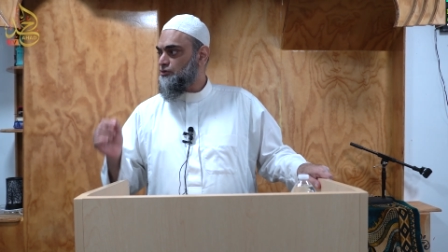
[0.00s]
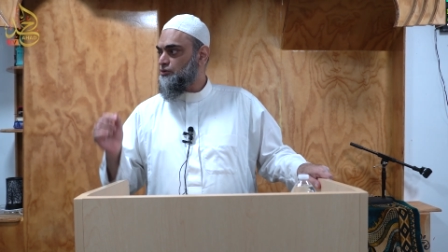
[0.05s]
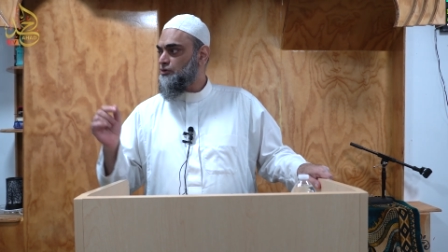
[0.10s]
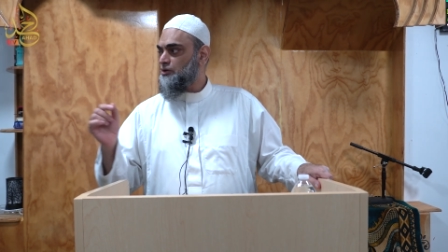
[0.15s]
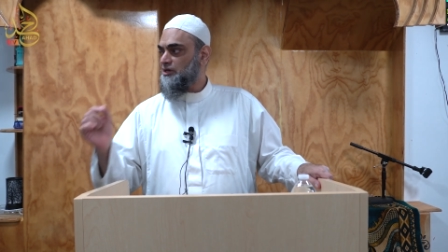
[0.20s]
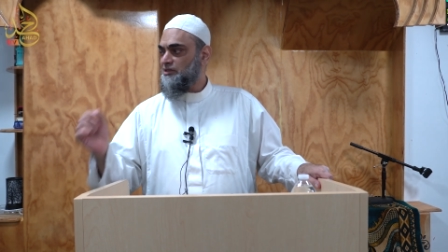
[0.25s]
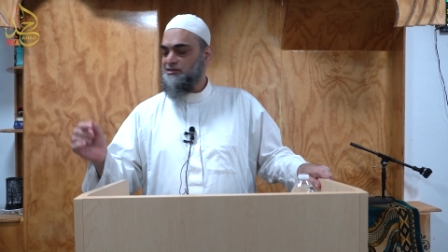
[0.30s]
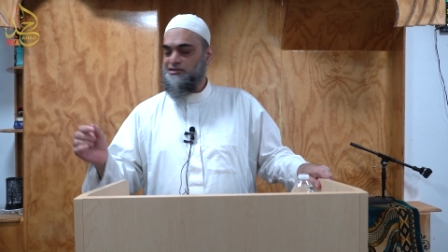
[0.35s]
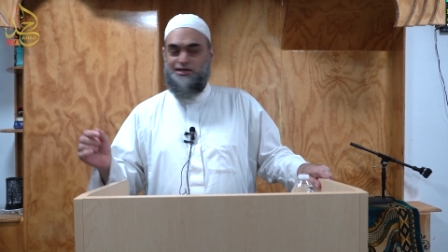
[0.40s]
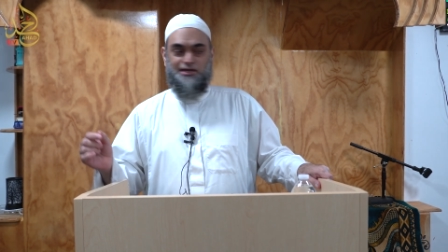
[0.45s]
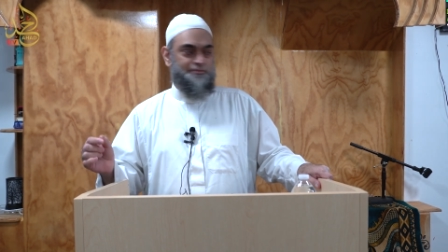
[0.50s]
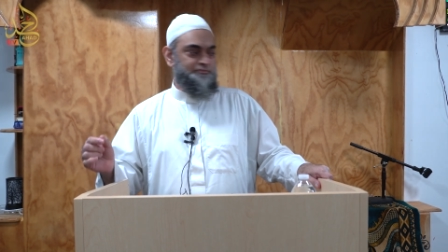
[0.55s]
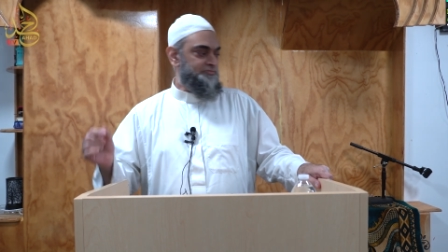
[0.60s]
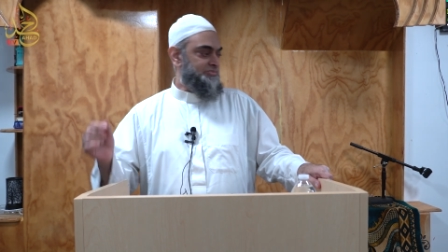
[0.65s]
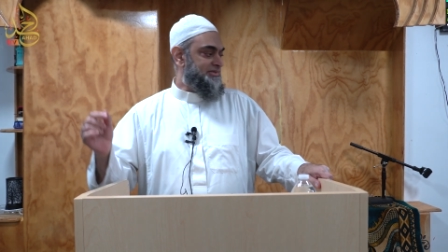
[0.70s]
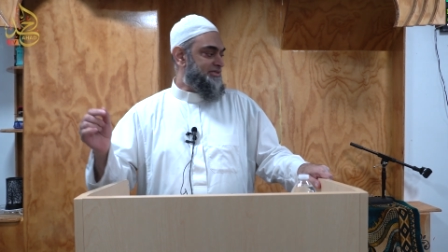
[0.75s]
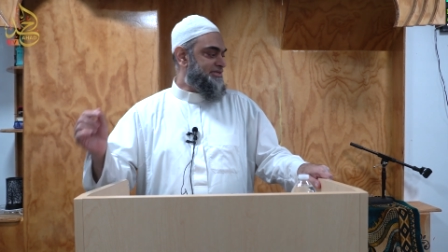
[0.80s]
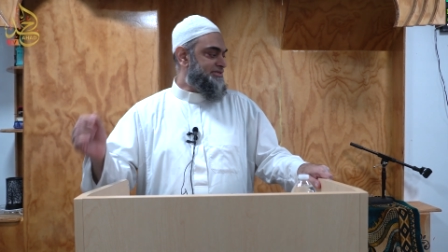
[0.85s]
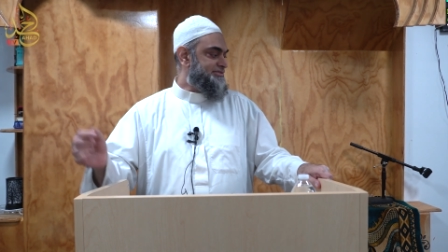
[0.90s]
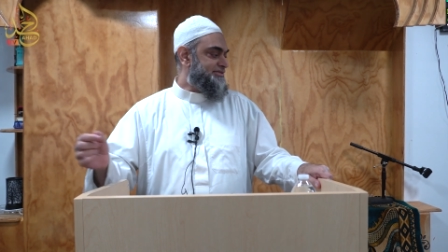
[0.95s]
"Oh Allah,
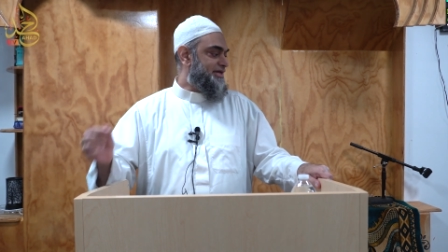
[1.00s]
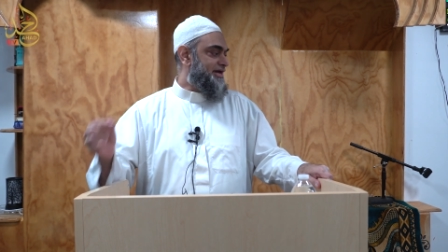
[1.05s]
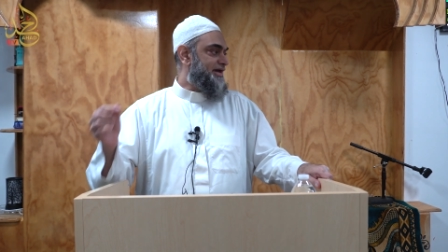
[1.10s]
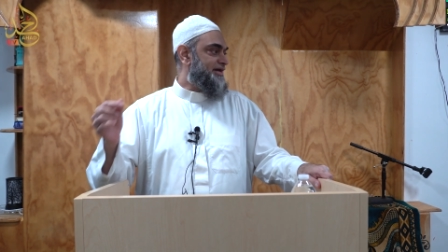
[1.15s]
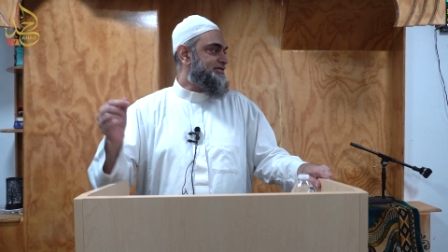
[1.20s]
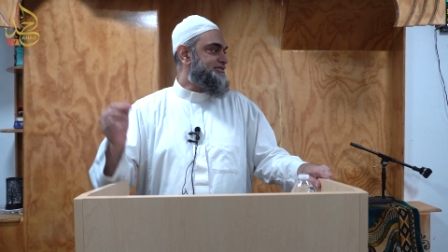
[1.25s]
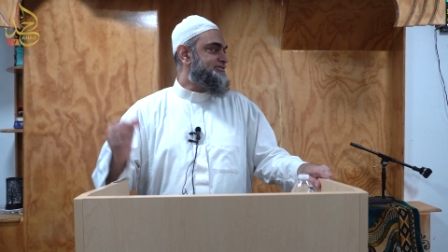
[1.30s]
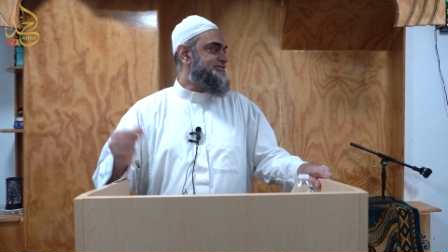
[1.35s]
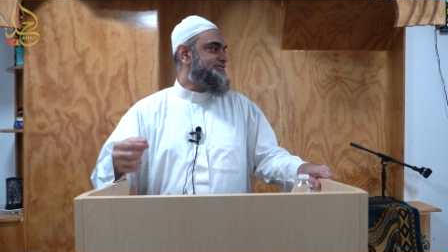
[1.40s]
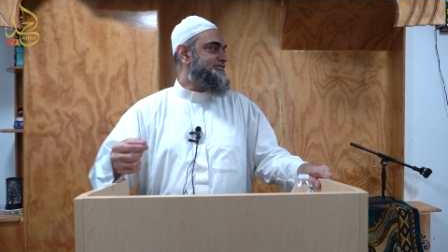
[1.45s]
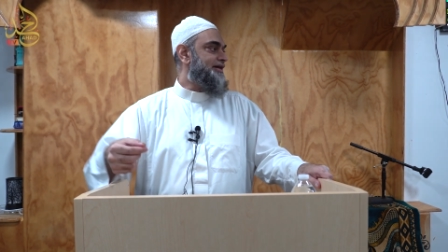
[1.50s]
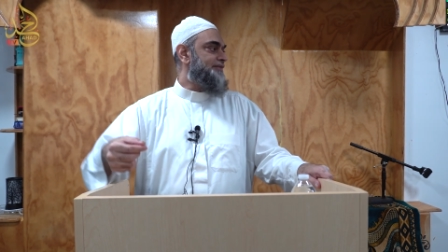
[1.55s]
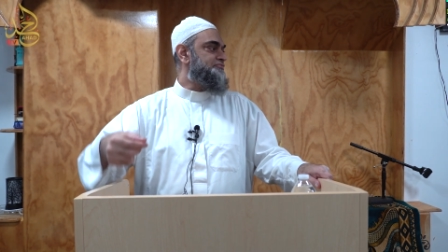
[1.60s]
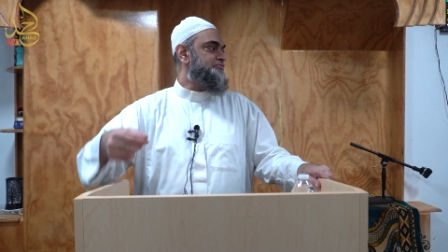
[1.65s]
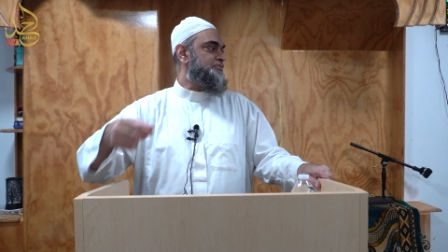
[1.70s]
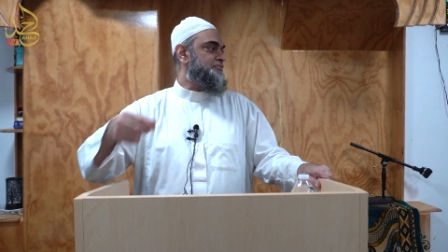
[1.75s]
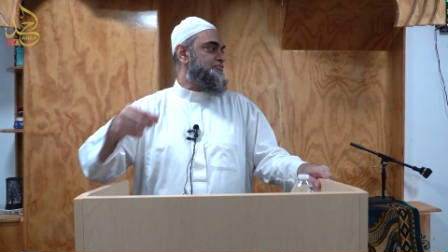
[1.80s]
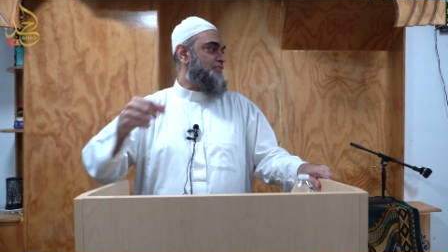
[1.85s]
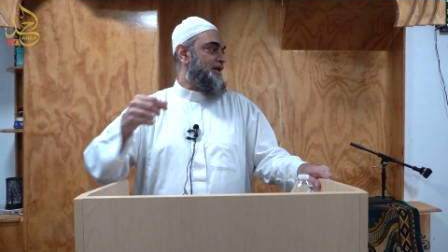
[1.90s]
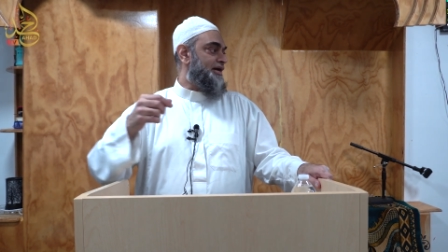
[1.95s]
please
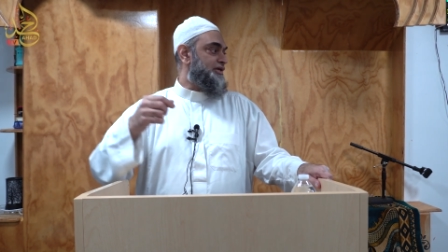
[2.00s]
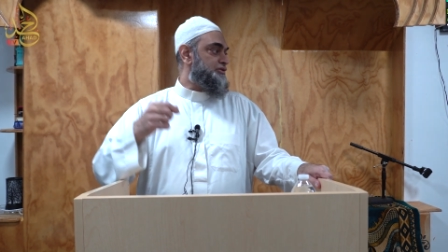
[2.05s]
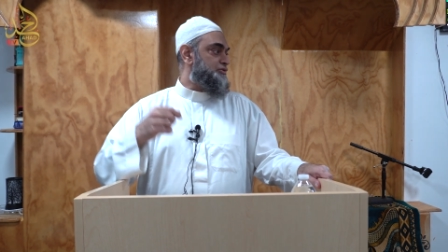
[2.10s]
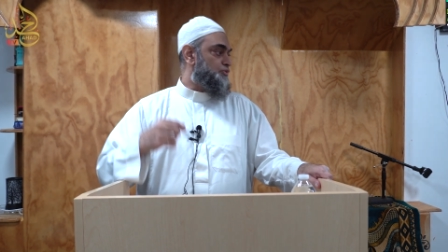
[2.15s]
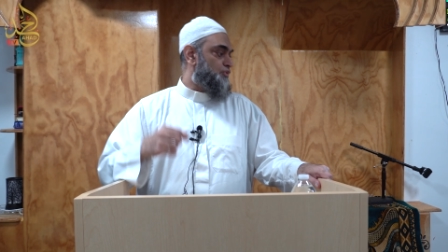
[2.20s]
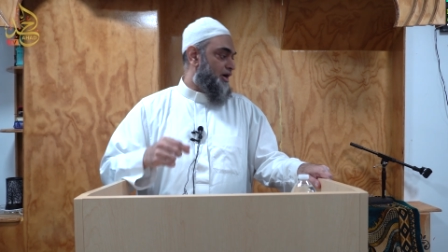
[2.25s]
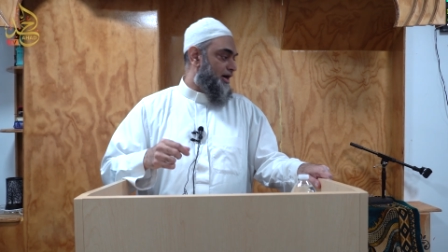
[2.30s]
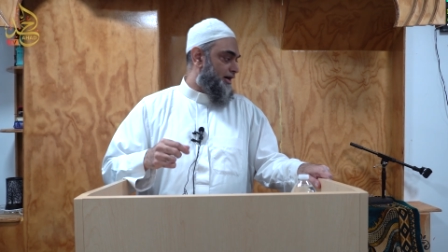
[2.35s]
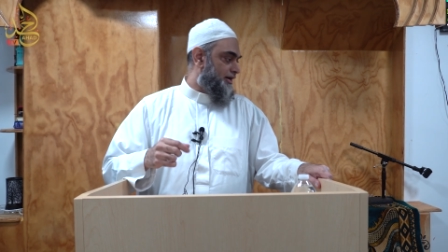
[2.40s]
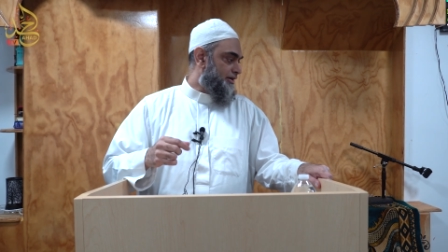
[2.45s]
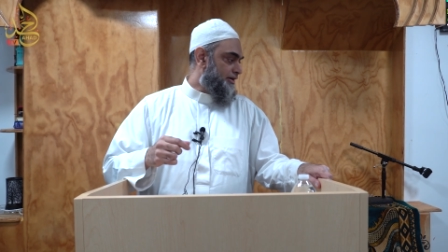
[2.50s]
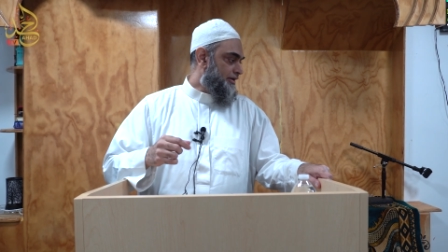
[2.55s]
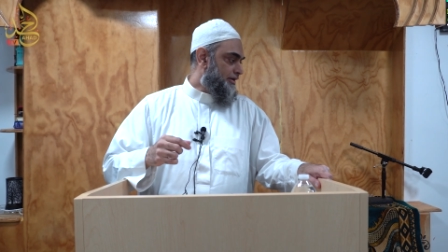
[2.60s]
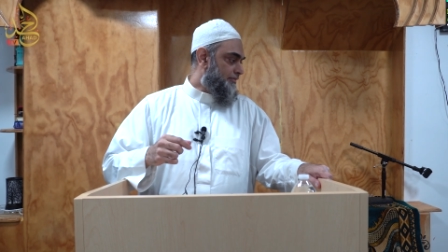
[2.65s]
accept my dua."